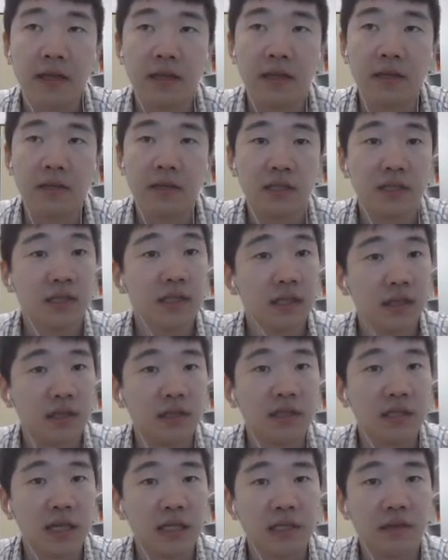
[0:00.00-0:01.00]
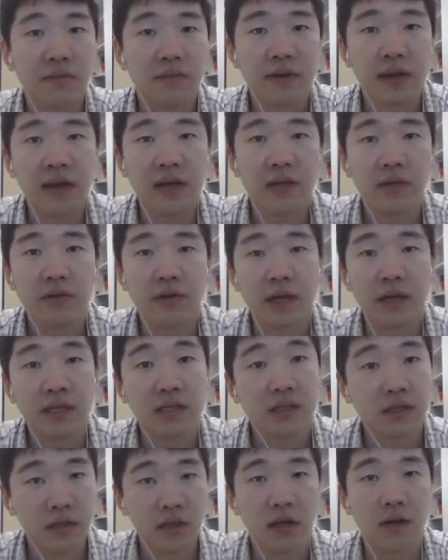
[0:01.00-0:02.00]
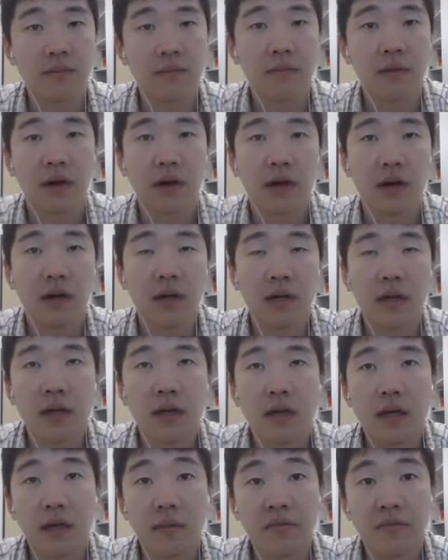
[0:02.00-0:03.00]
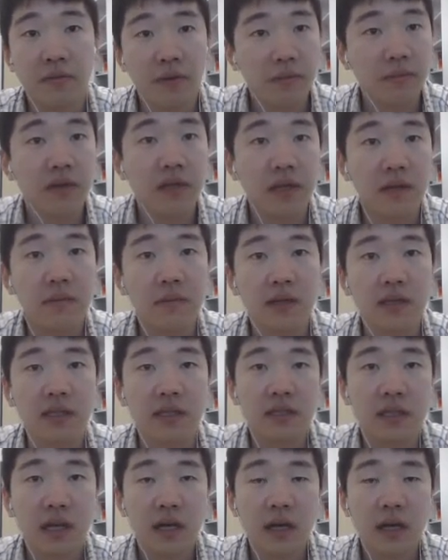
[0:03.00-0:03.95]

distance as a value, as a number from the image.